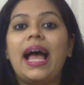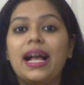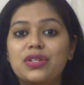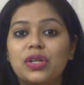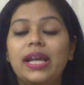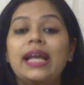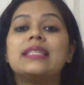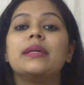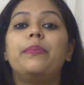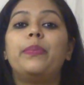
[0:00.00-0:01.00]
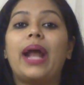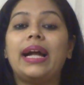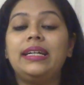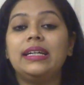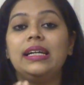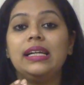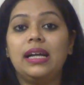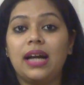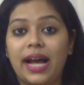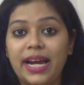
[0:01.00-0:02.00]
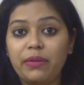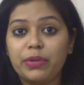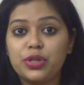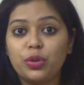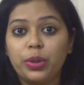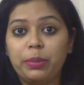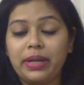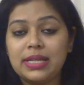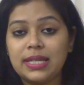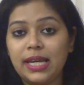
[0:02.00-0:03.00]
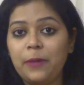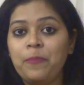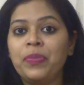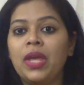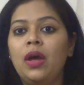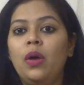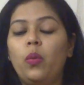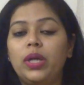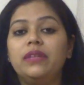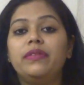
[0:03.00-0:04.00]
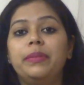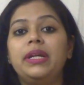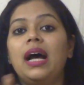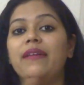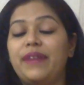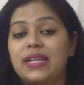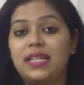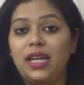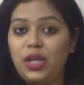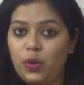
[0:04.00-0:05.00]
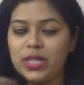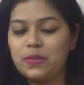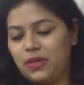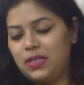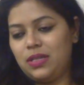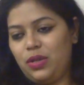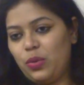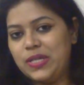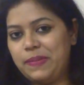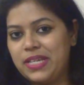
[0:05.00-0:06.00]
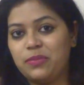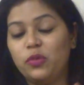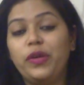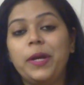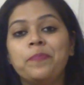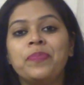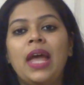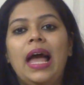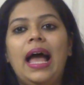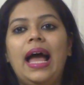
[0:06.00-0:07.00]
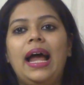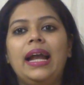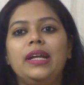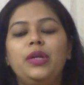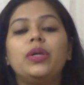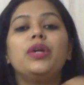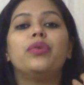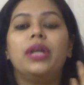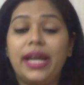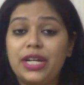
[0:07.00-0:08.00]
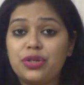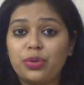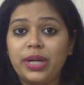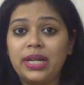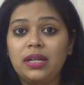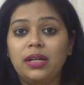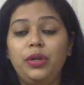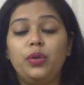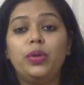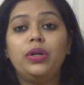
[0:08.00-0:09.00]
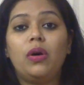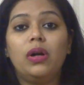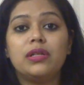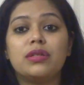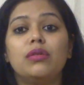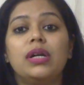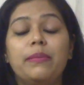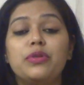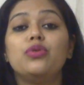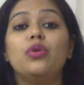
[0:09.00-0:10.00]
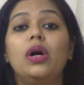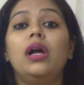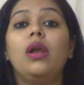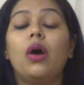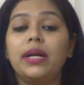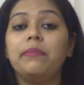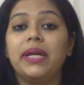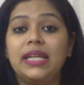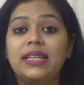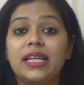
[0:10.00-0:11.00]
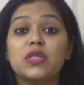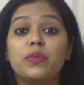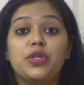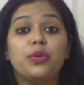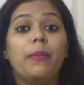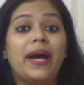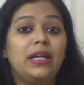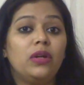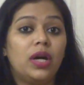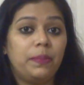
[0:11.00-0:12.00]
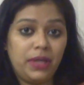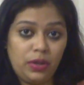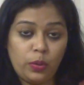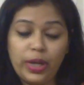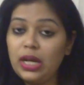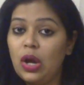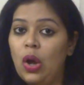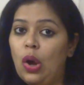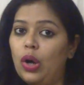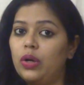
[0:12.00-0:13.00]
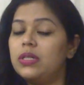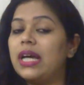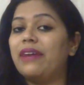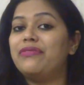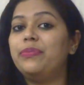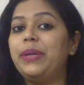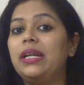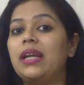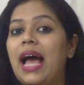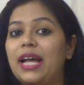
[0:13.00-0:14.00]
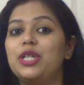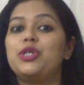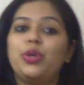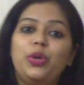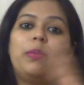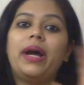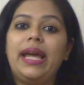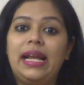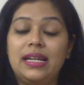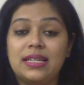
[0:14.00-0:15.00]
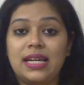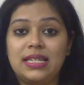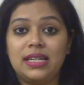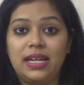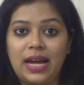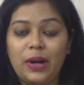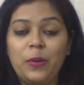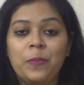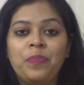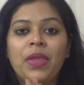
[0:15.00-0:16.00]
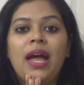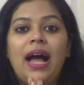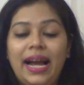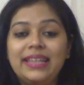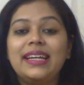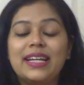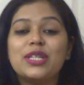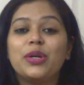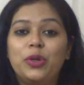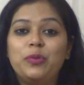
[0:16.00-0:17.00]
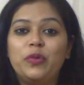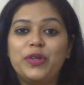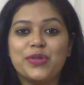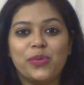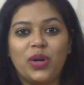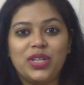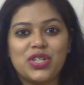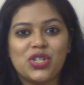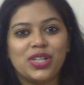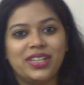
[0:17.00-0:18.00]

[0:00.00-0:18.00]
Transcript: Actually, it's a practical guide which you would be seeing what the women are facing in U S, because it's a U S based movie, and you can relate to it. You would also come to know a lot many things which you might not be knowing or not have been handed to you by elders until now. I think it's a good movie to watch.